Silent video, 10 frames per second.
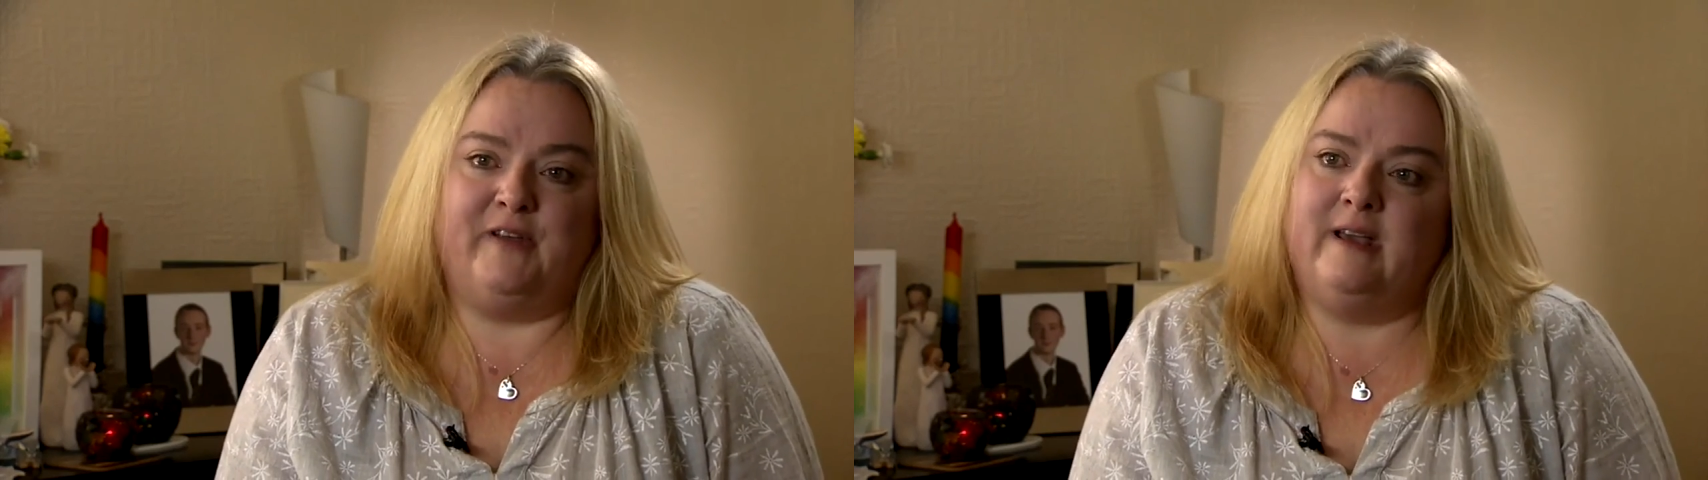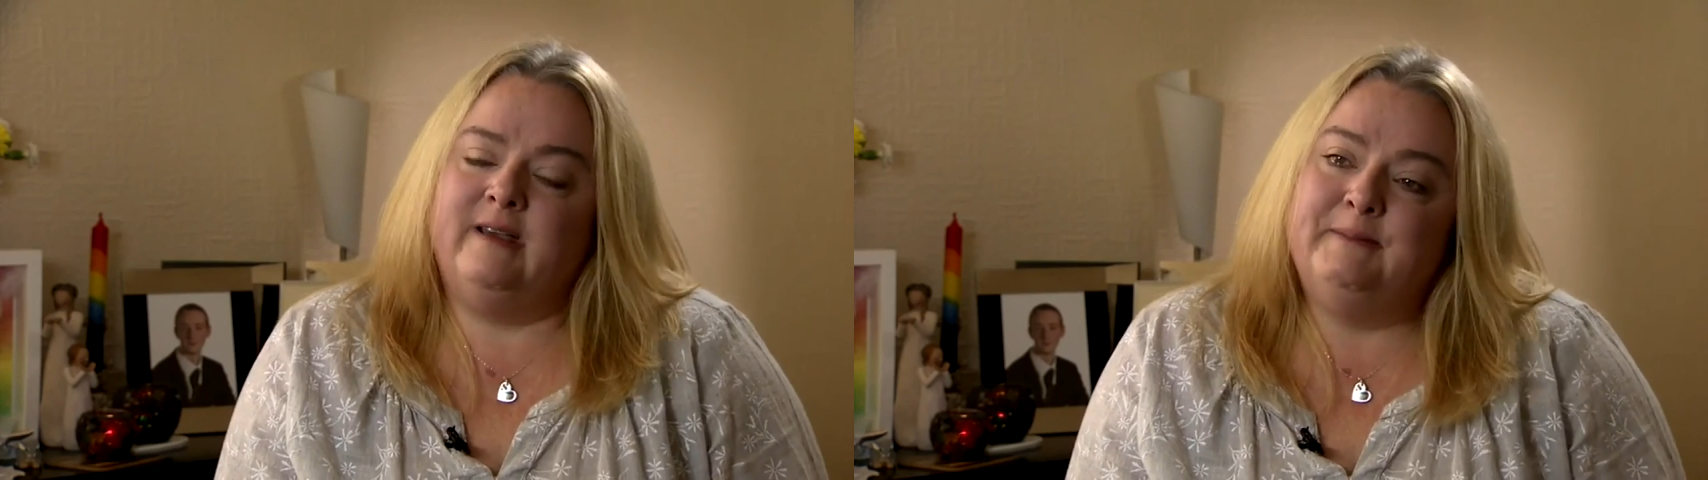
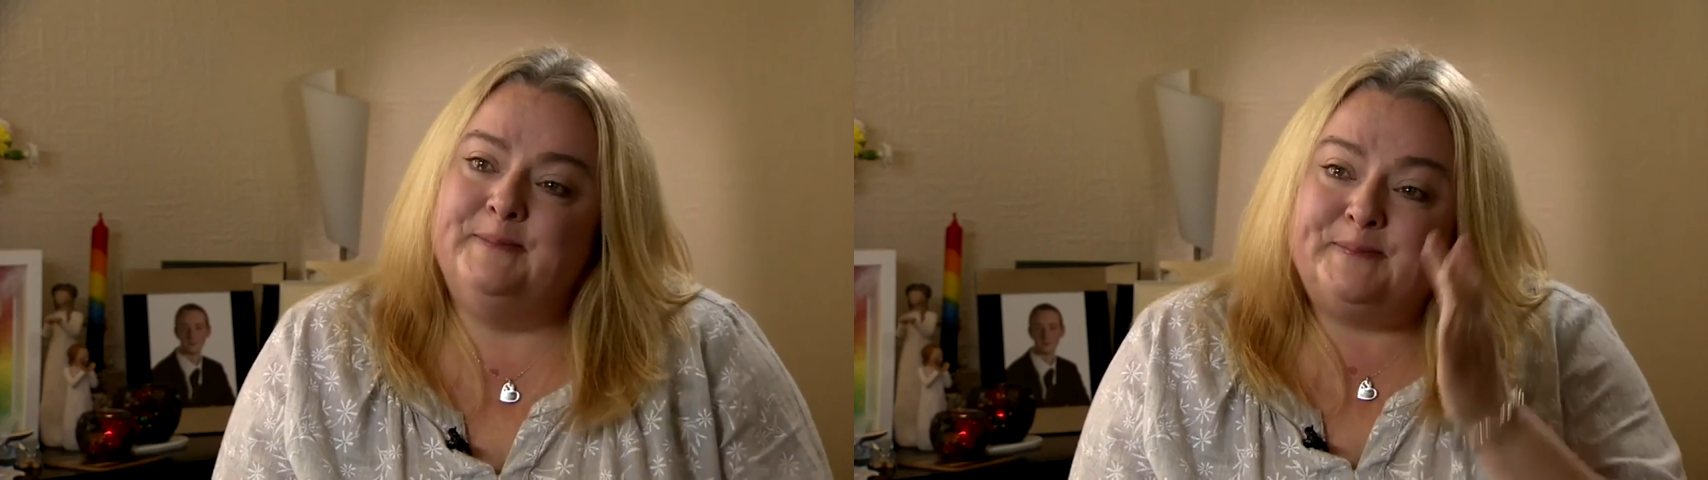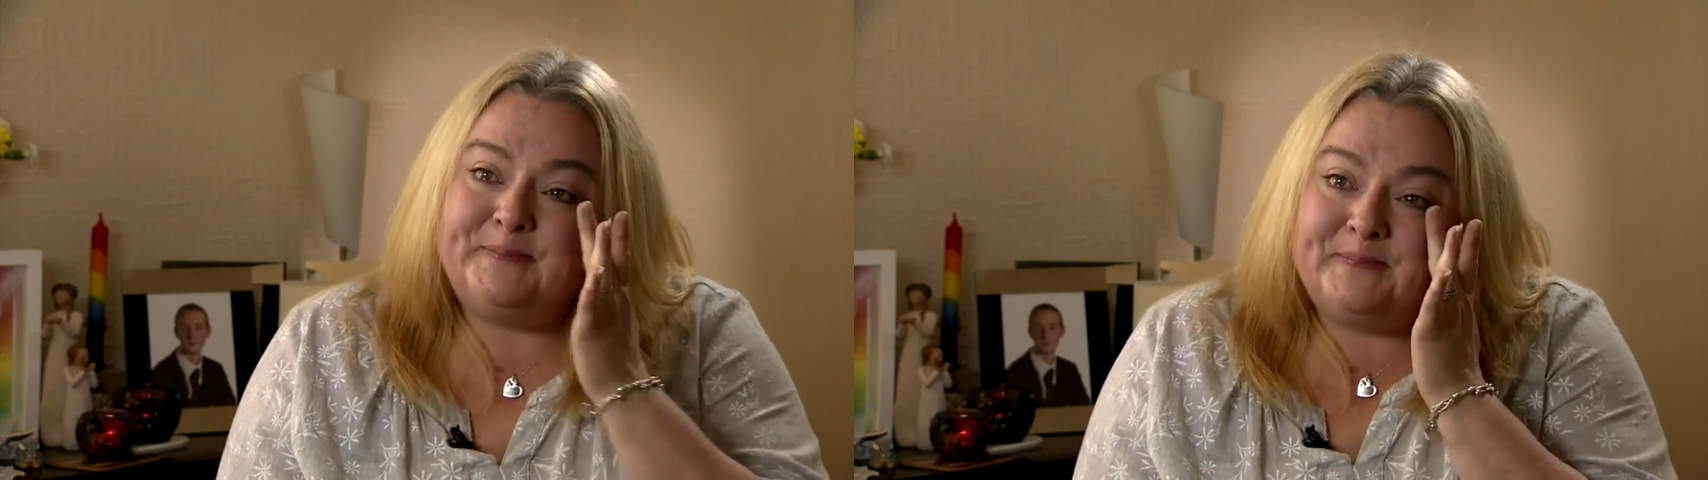you.
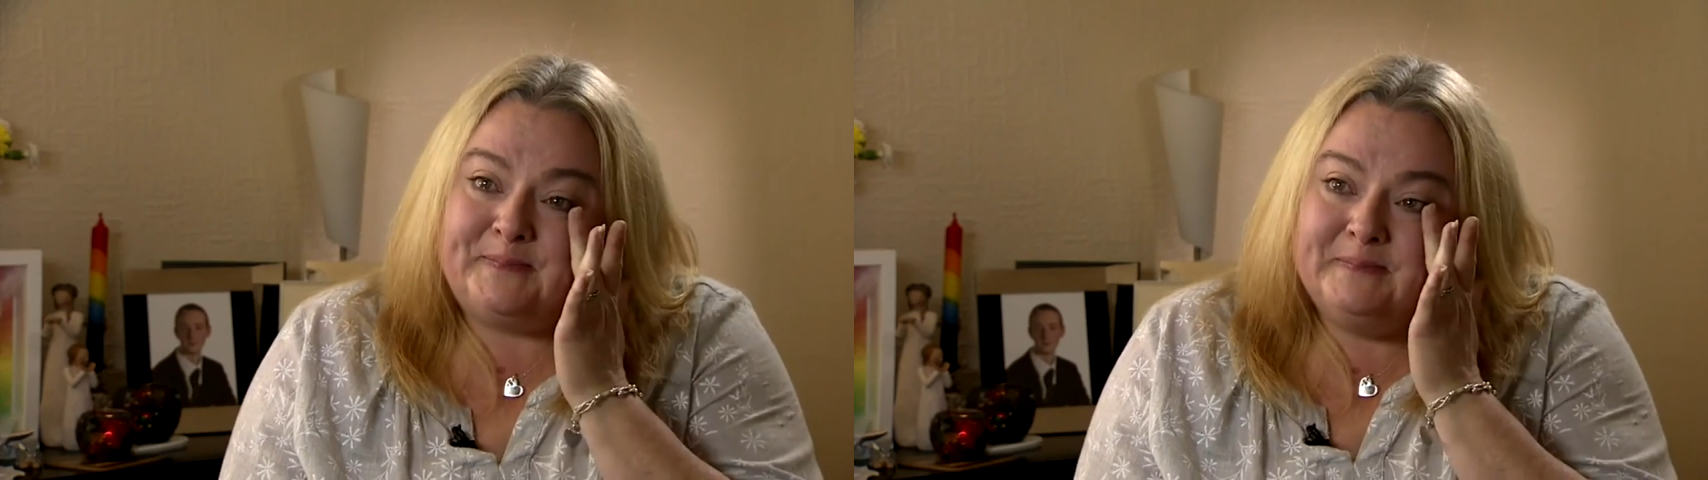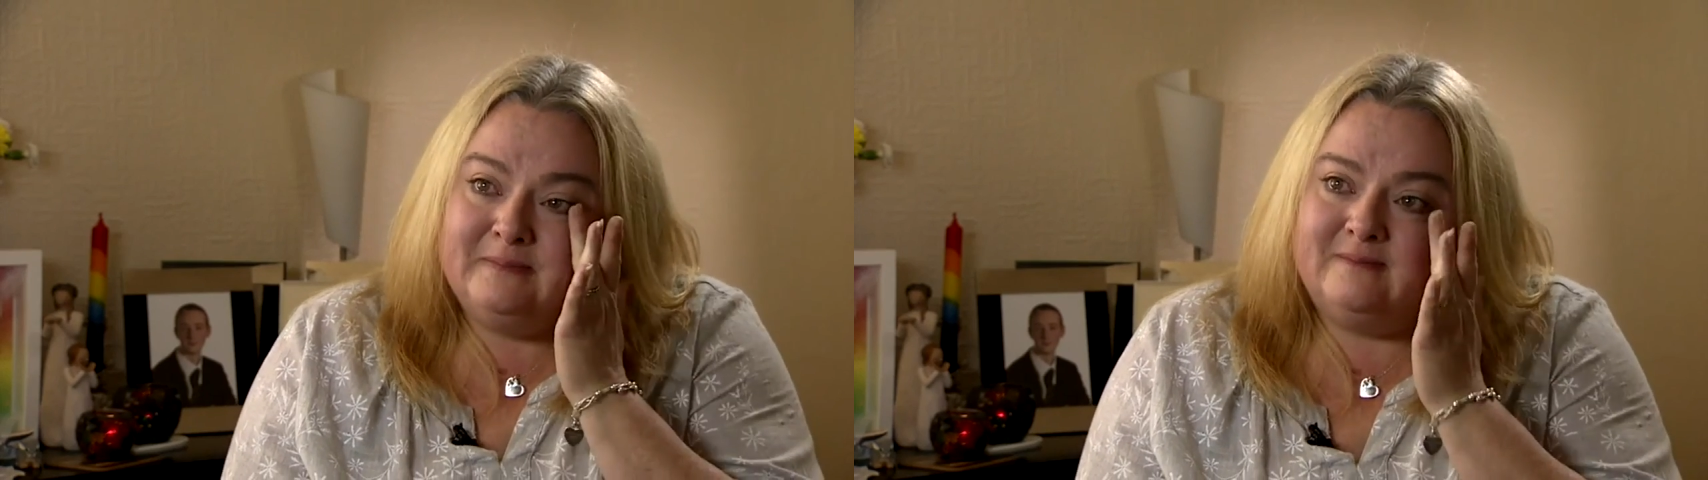
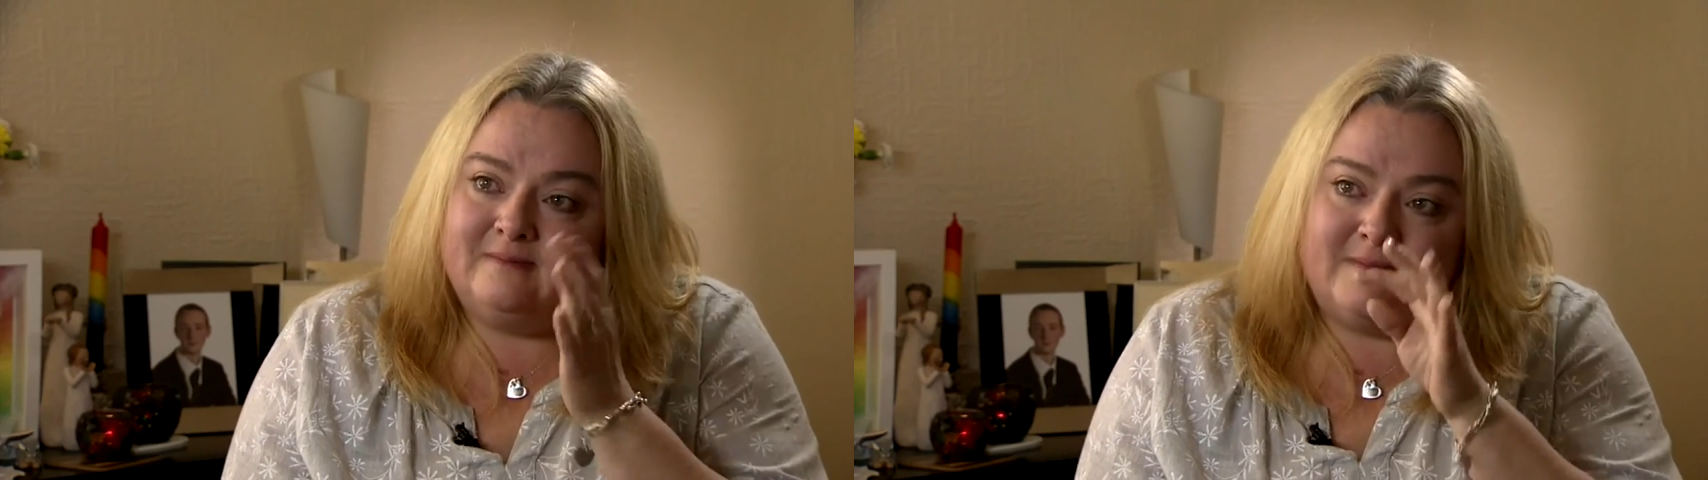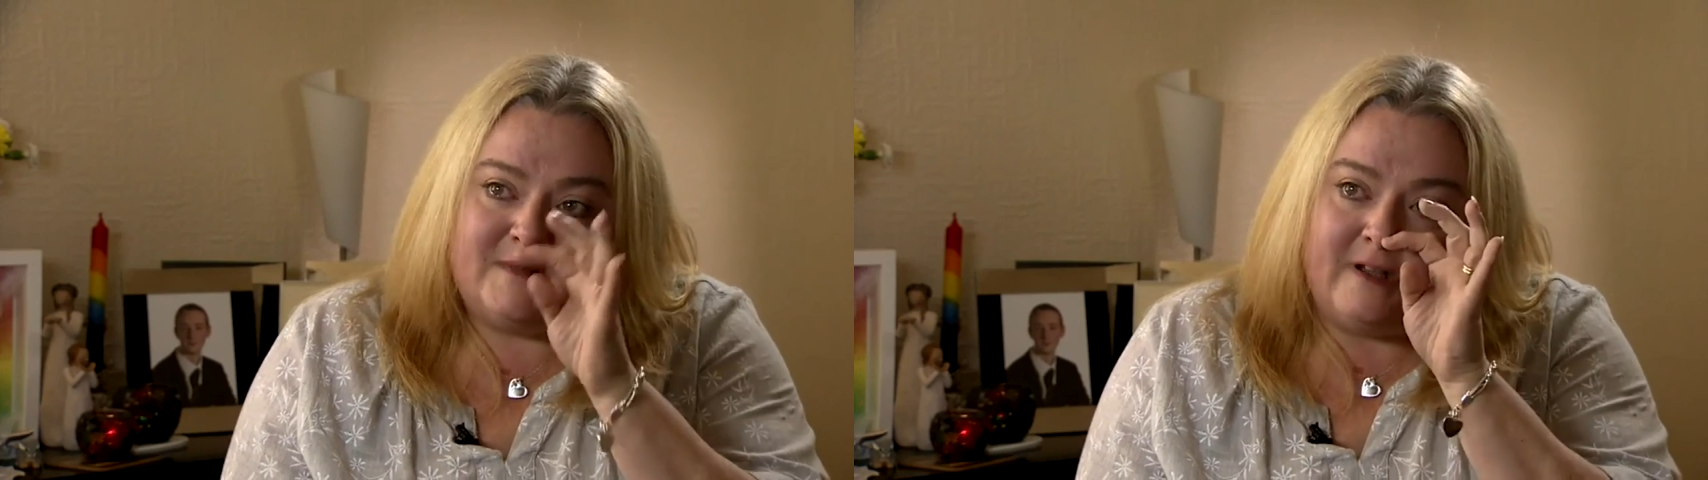
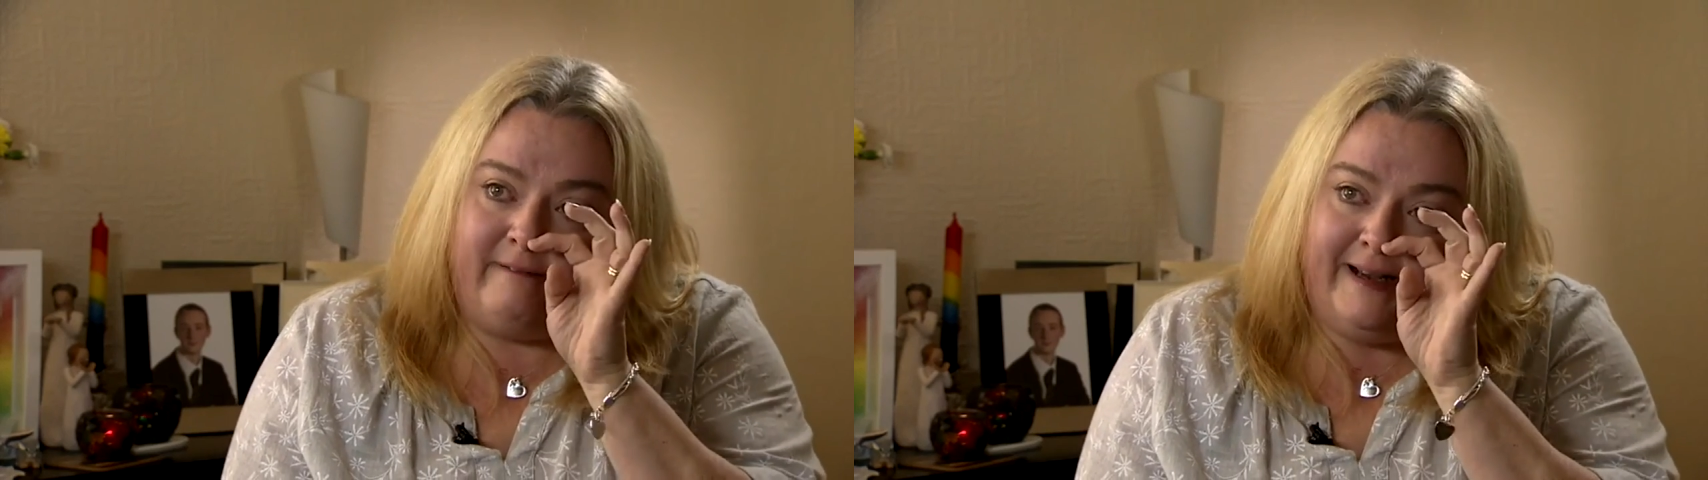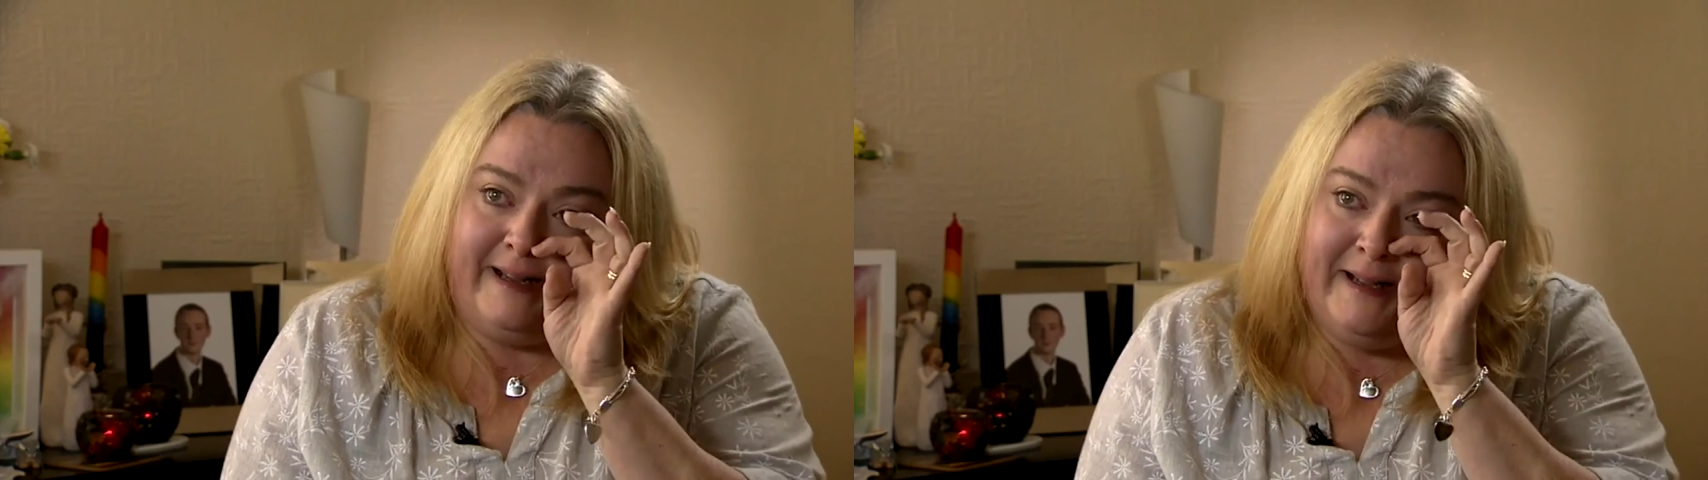
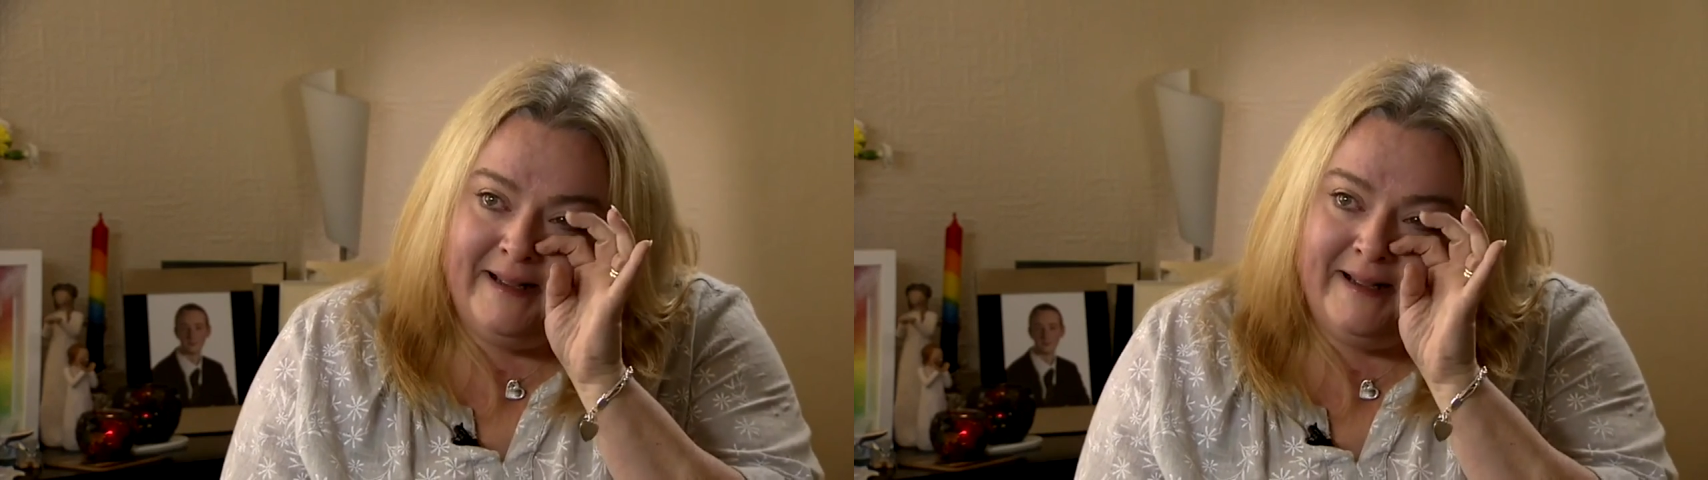Sorry.